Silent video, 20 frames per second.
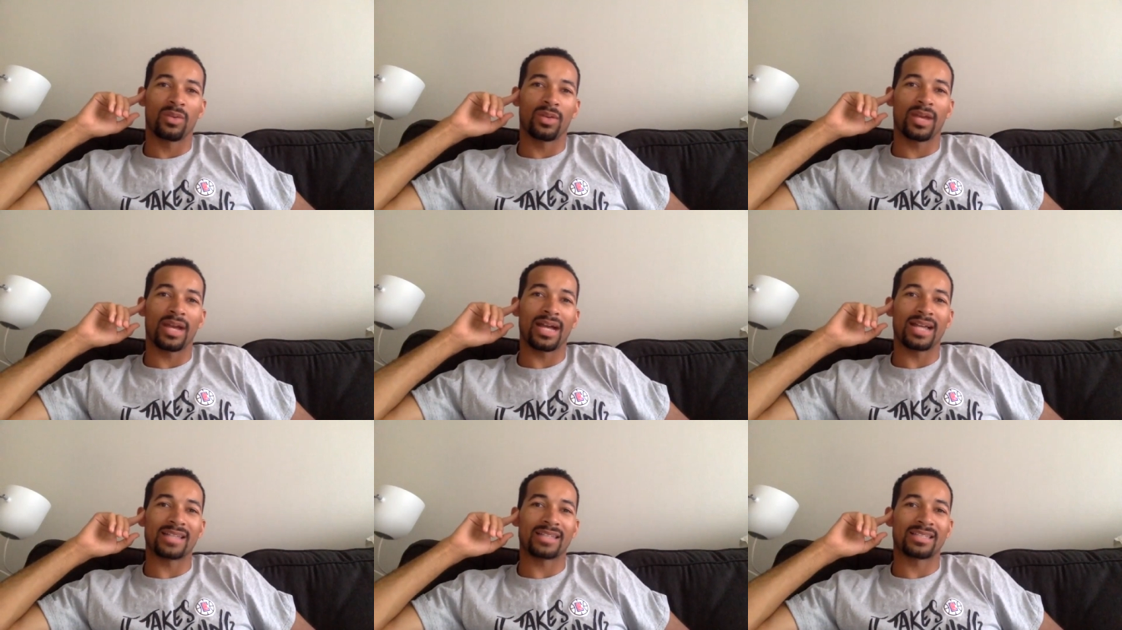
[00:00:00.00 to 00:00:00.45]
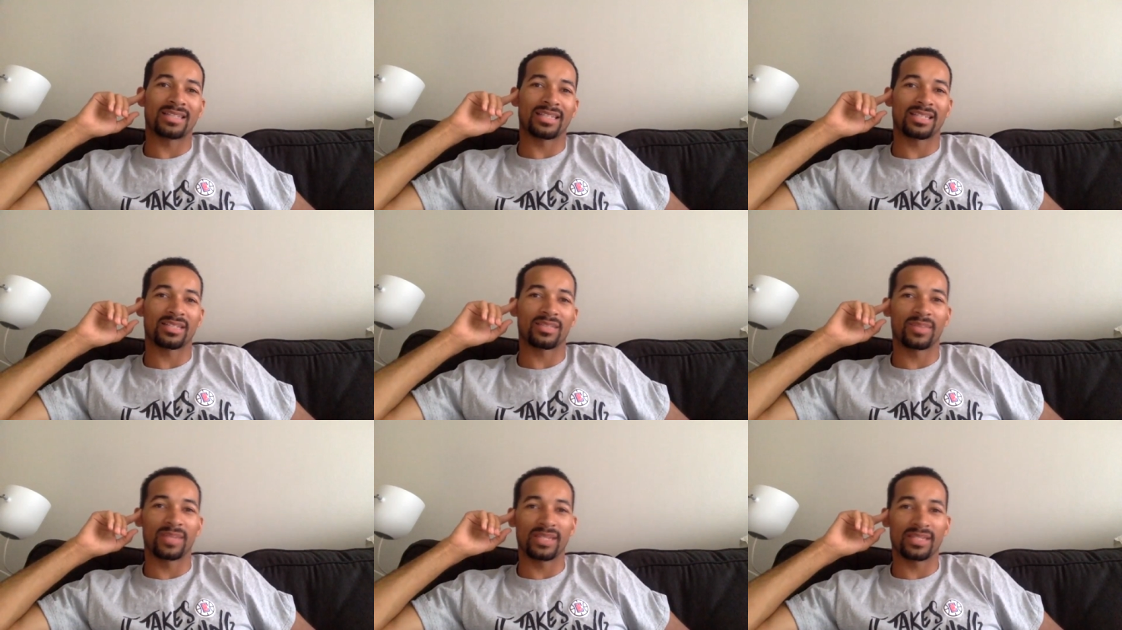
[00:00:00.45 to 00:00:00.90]
We got
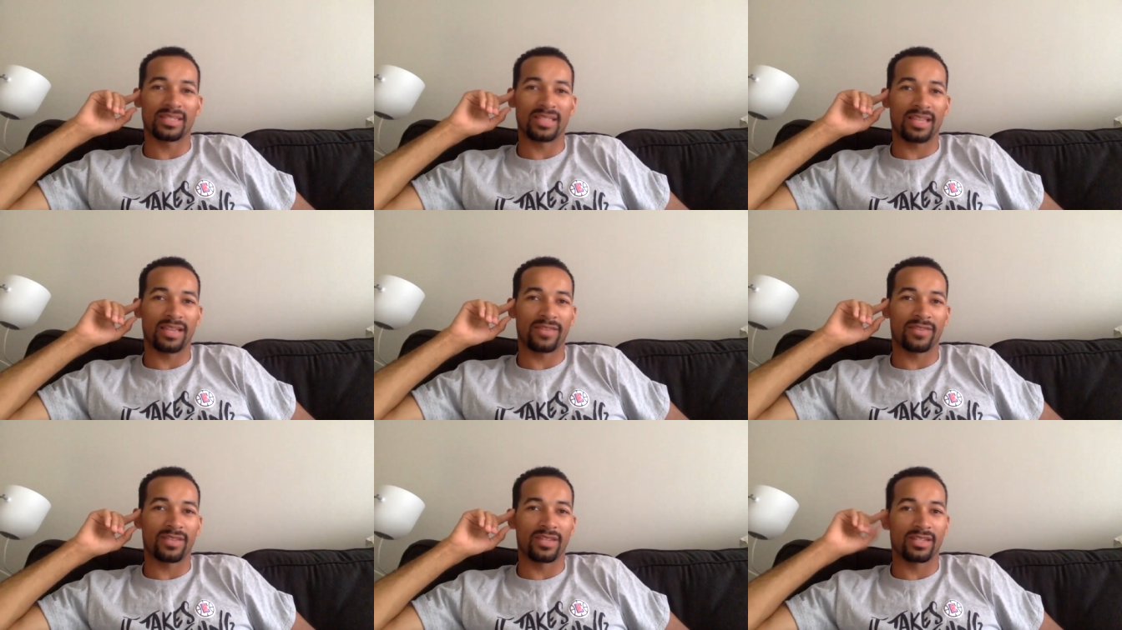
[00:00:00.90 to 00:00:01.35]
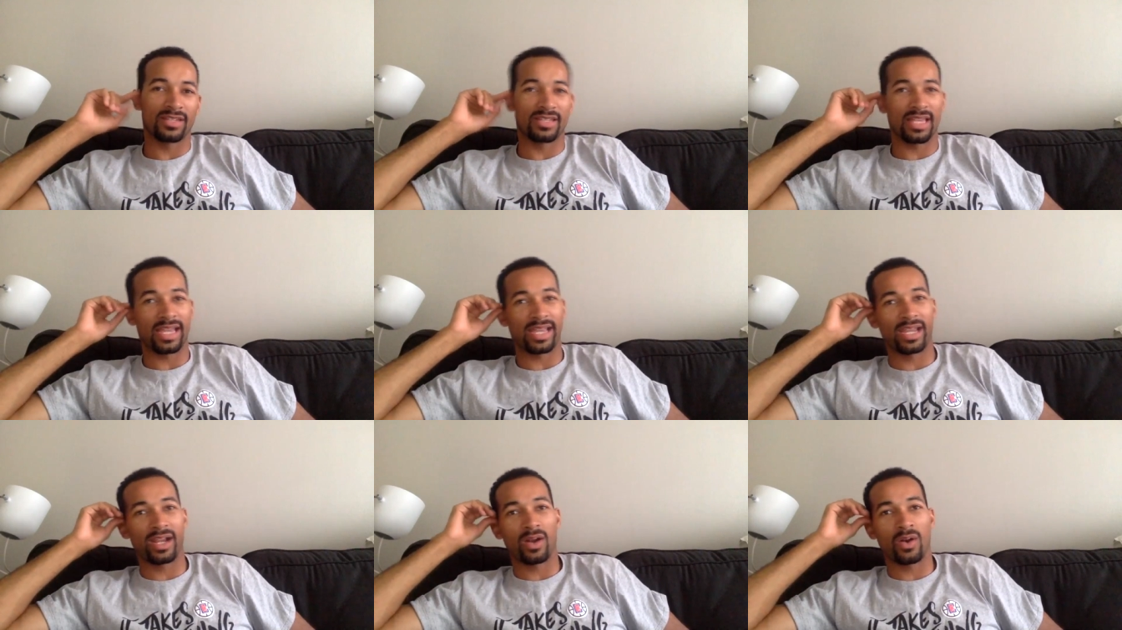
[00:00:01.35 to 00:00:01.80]
six minutes left in the
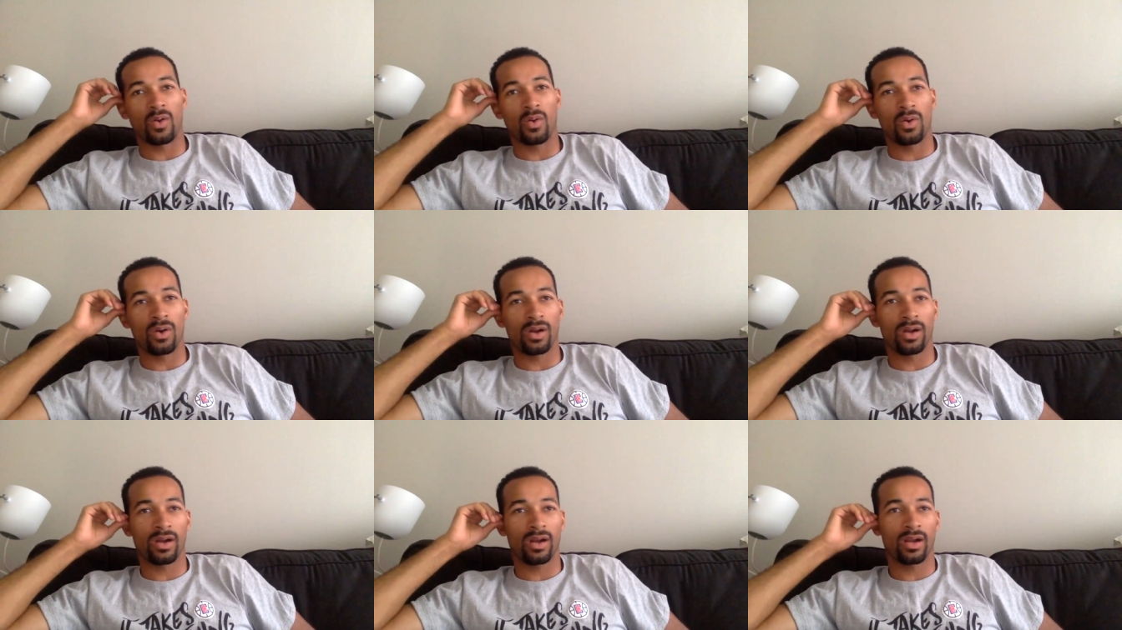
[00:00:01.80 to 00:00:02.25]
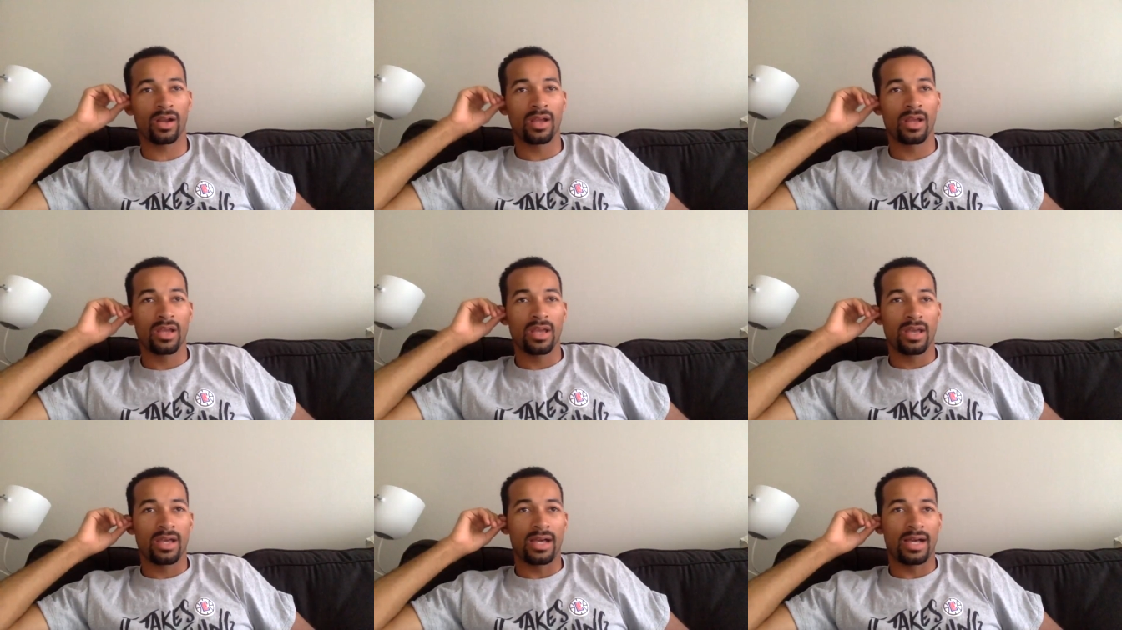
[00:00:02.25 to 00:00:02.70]
second quarter.
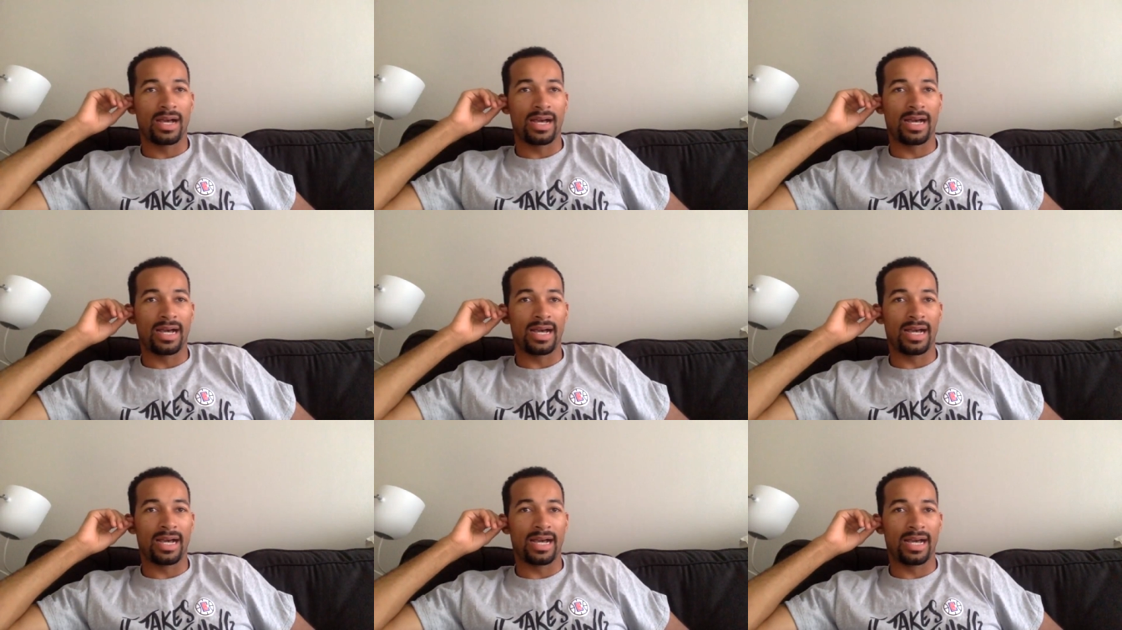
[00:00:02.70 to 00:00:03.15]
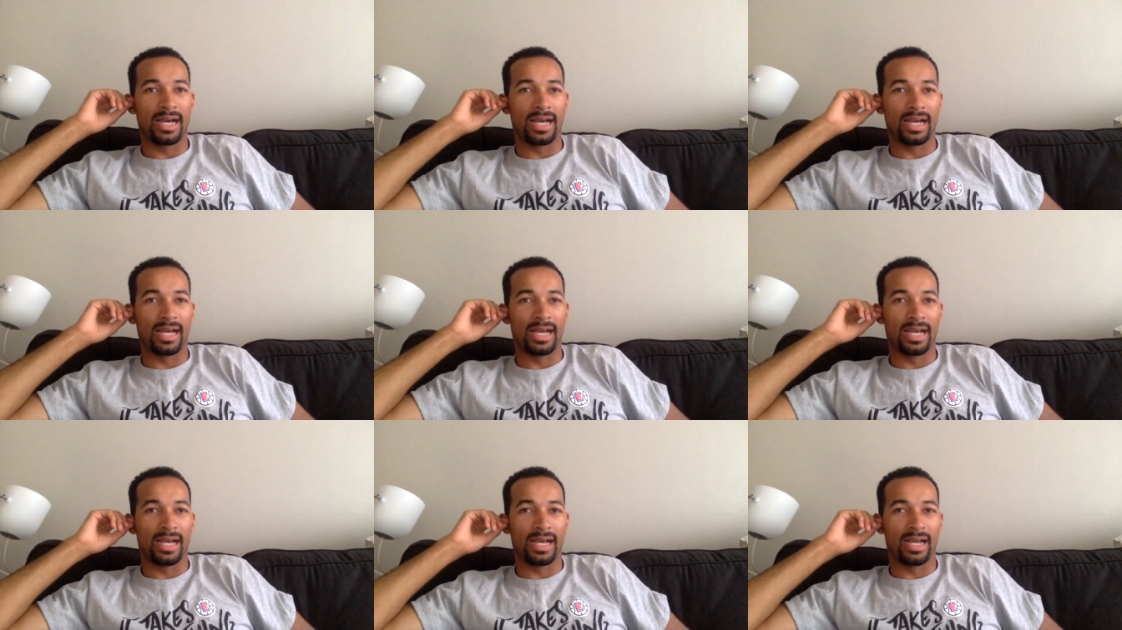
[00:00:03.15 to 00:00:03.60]

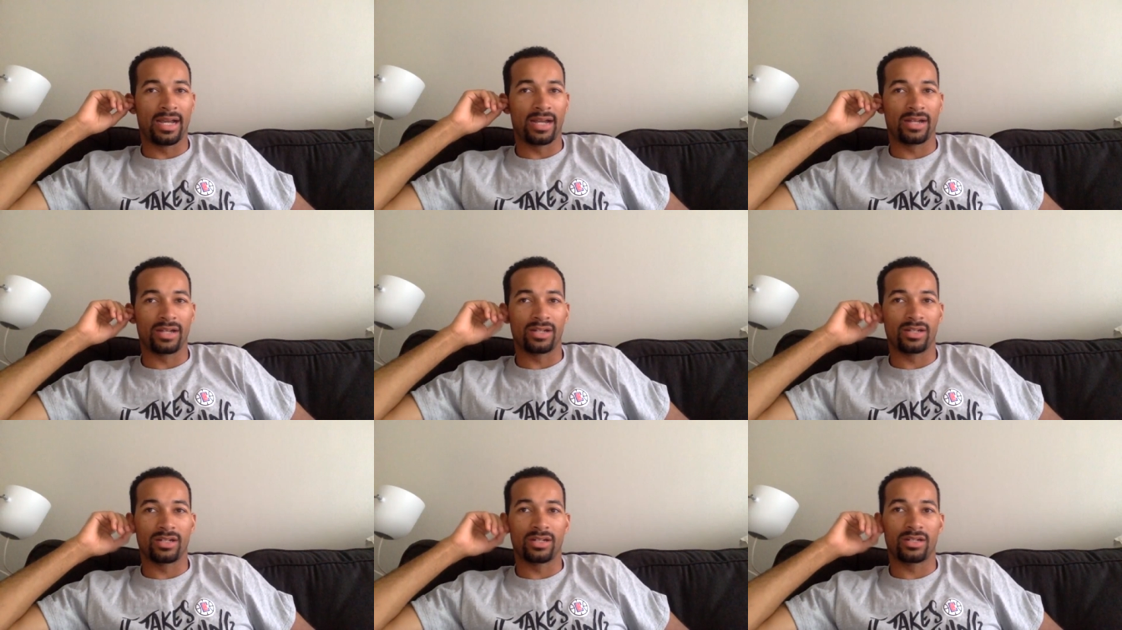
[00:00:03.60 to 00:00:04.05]
Uh,